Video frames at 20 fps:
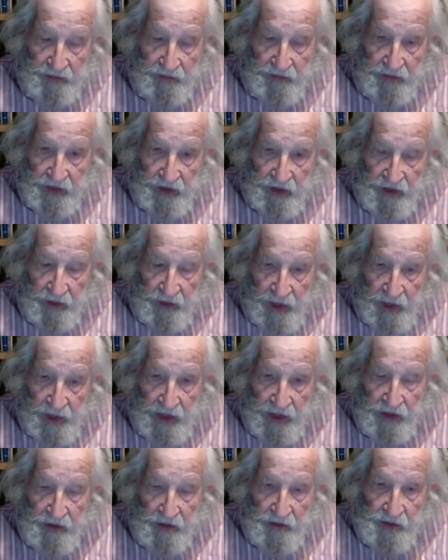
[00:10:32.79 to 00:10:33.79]

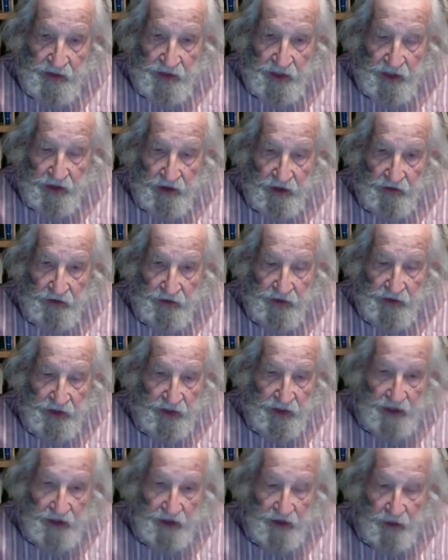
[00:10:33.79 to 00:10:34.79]
committed themselves
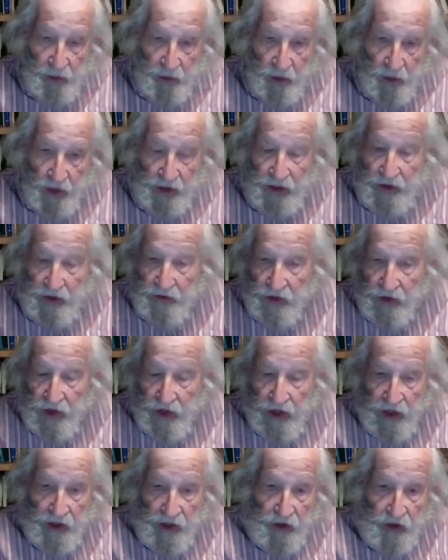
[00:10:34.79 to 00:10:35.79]
to working for
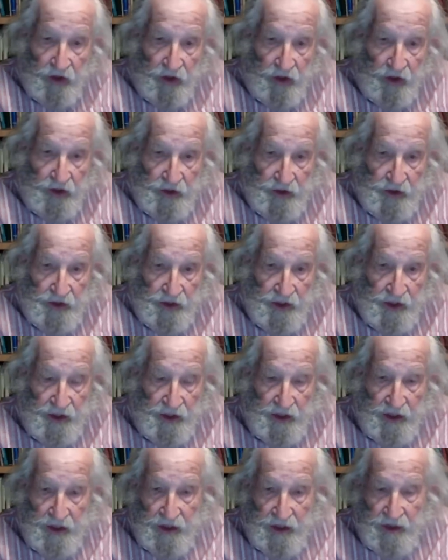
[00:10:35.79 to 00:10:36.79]
our cause.
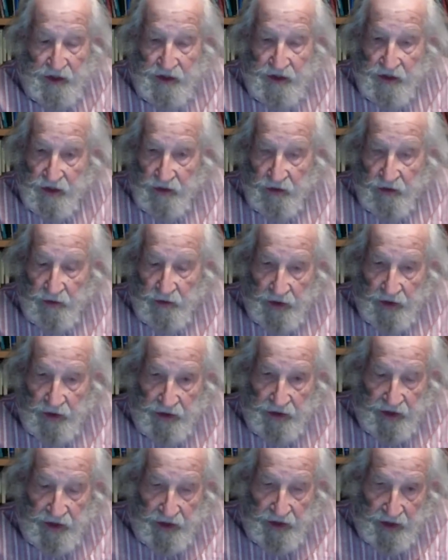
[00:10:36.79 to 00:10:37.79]
So with
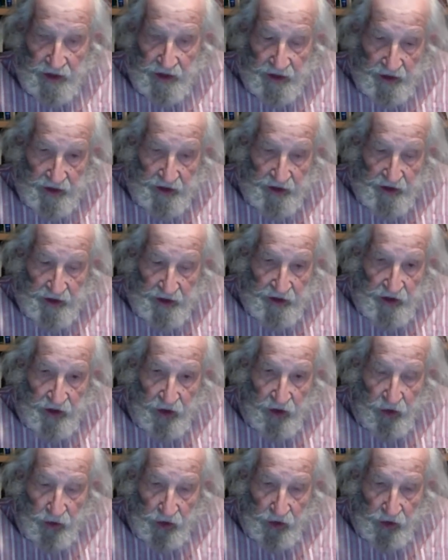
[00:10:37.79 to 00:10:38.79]
the
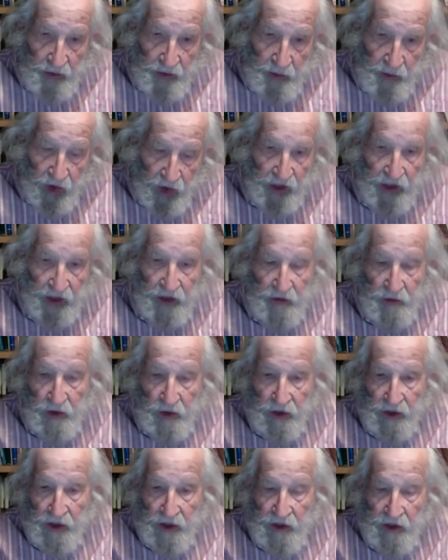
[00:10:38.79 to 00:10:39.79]
holy market
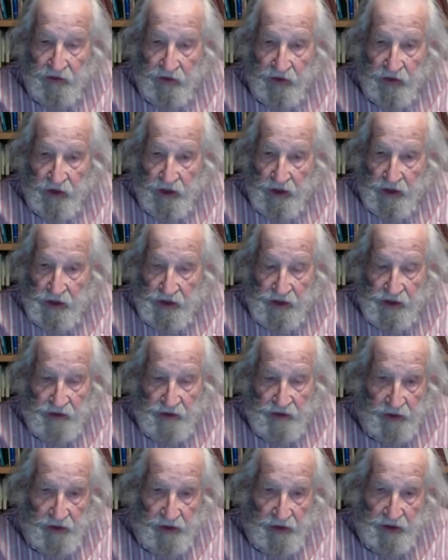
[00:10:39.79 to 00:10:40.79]
working for us,
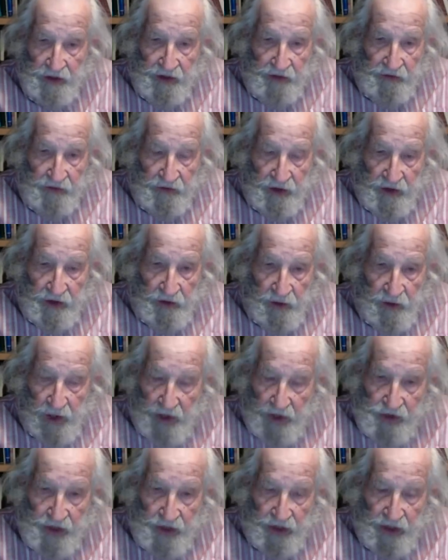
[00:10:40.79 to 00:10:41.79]
we're
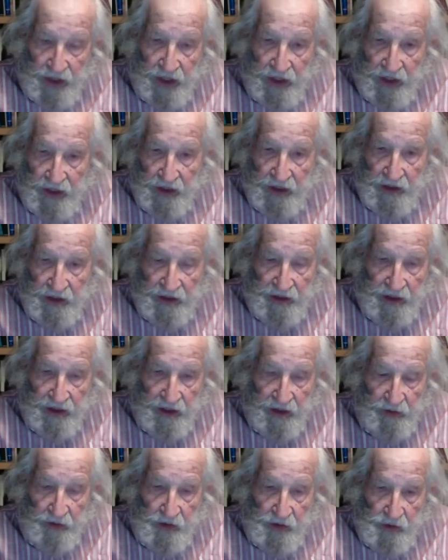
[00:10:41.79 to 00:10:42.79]
racing ahead.
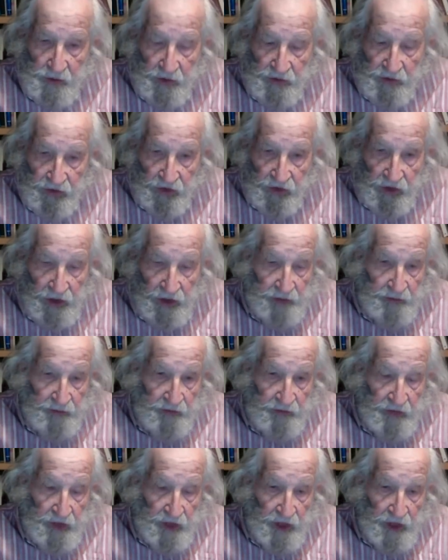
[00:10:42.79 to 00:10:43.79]
He was referring
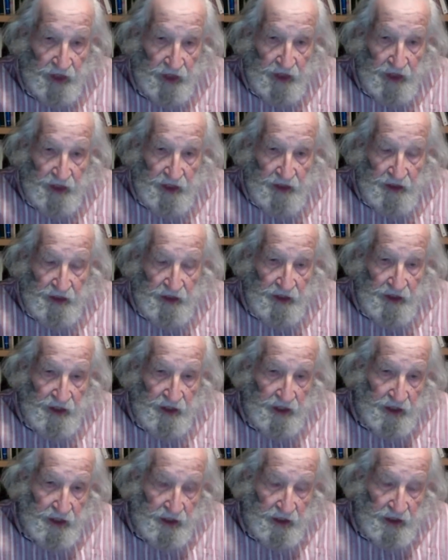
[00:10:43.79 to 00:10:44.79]
to
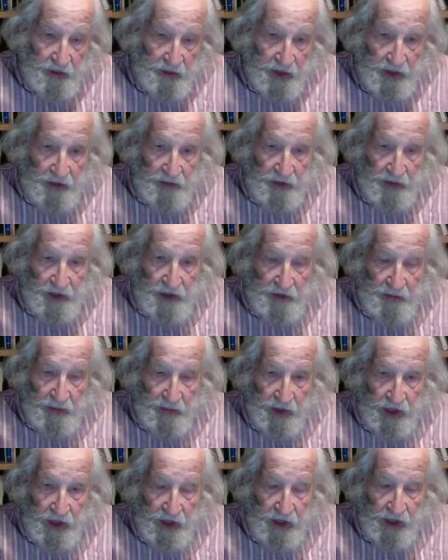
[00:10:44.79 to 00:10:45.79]
the commitment
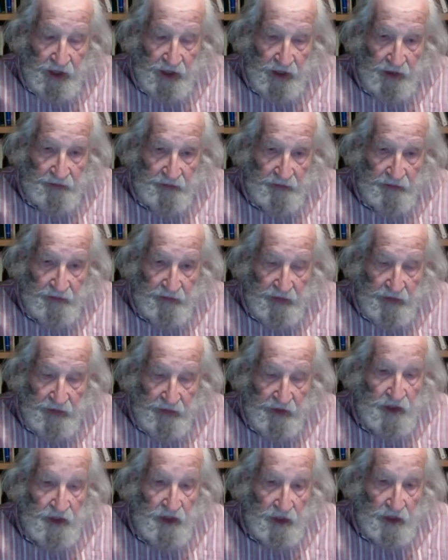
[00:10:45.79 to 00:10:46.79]
by,
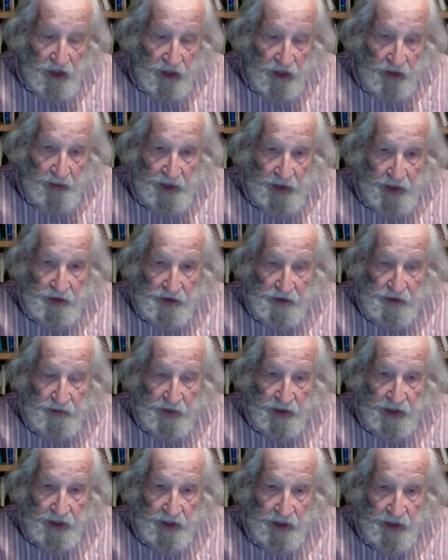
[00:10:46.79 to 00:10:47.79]
to the comments
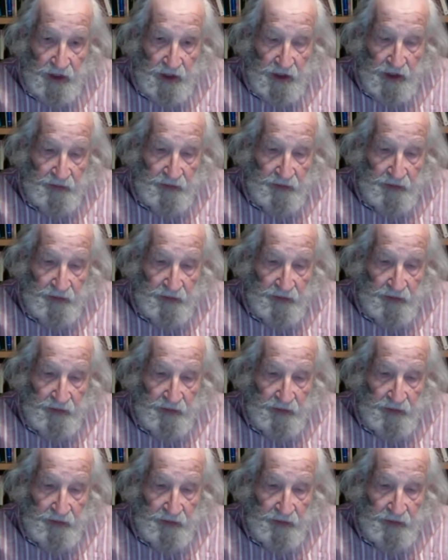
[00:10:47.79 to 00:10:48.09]
by the